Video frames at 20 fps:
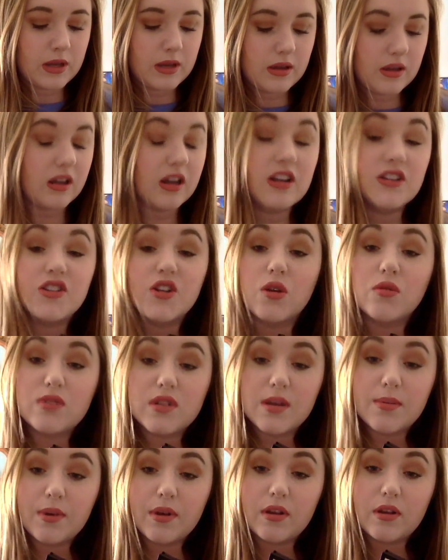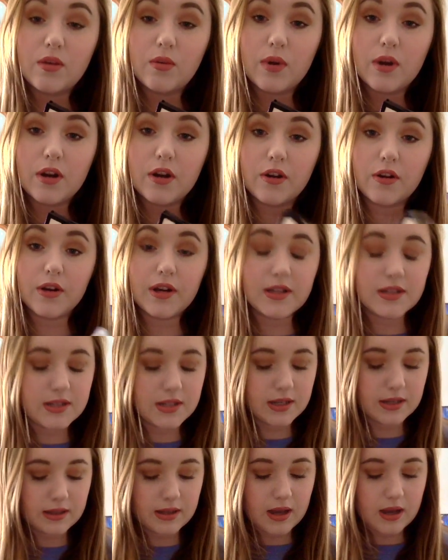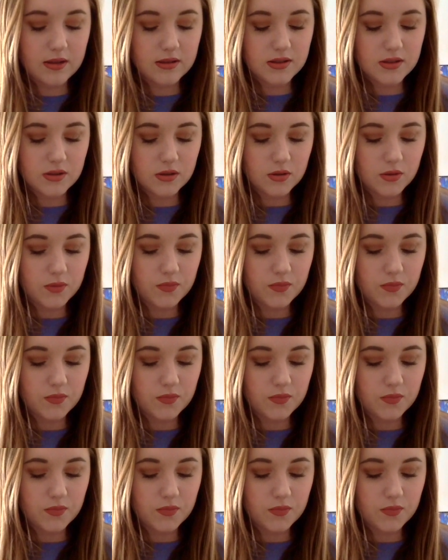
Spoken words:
And I don't typically wear greens like that, so